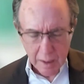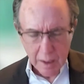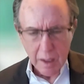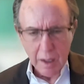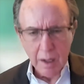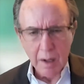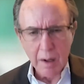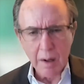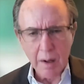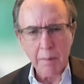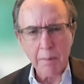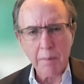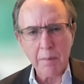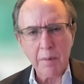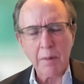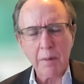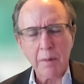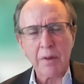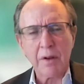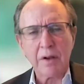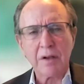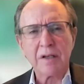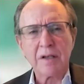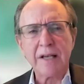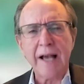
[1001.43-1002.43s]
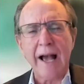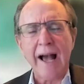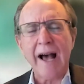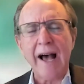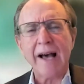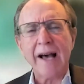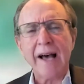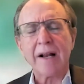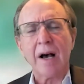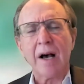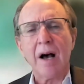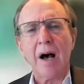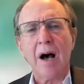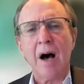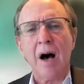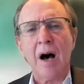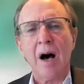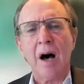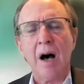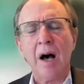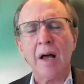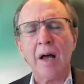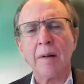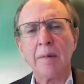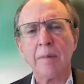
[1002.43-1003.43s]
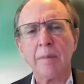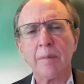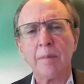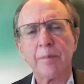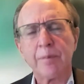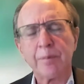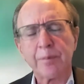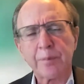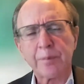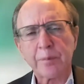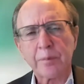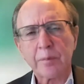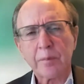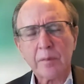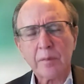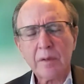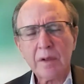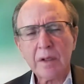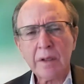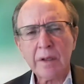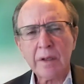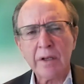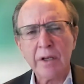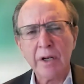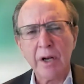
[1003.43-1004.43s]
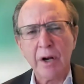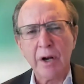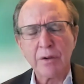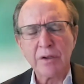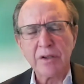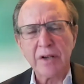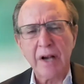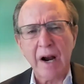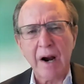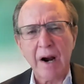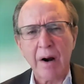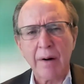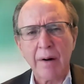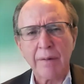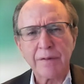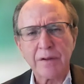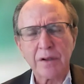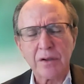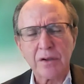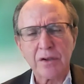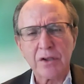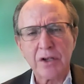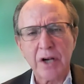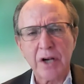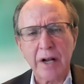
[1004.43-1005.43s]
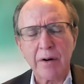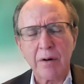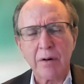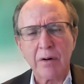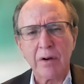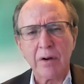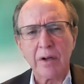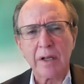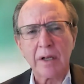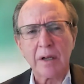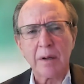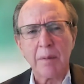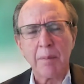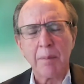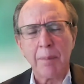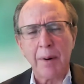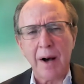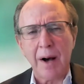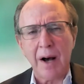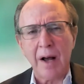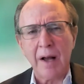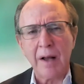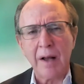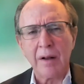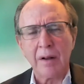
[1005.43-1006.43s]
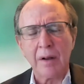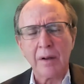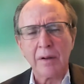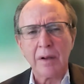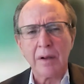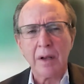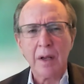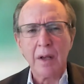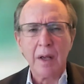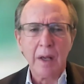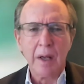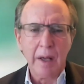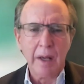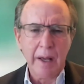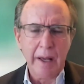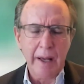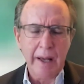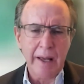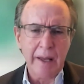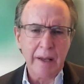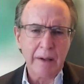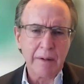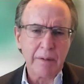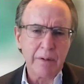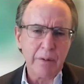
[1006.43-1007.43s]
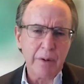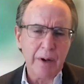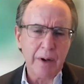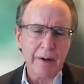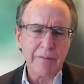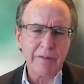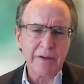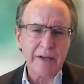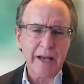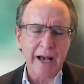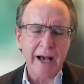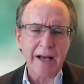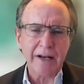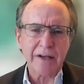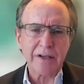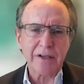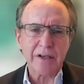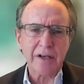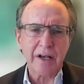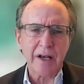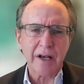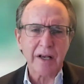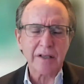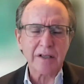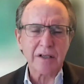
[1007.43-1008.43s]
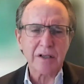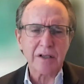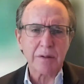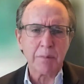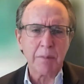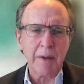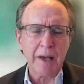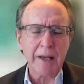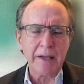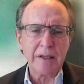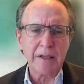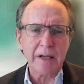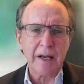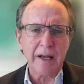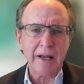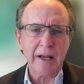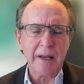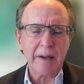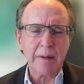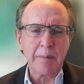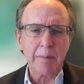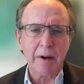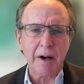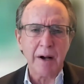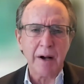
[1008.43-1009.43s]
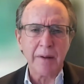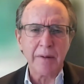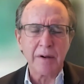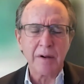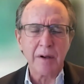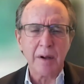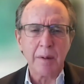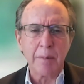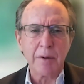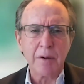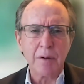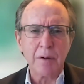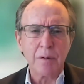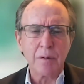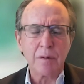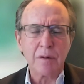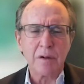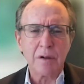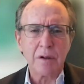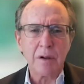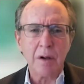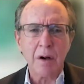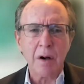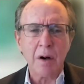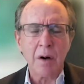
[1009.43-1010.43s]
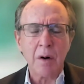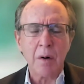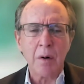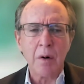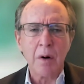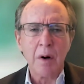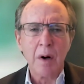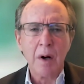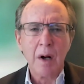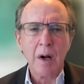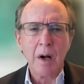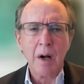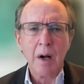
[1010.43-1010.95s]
The data on tariffs is generally compiled, and you have data sets maintained by the WTO.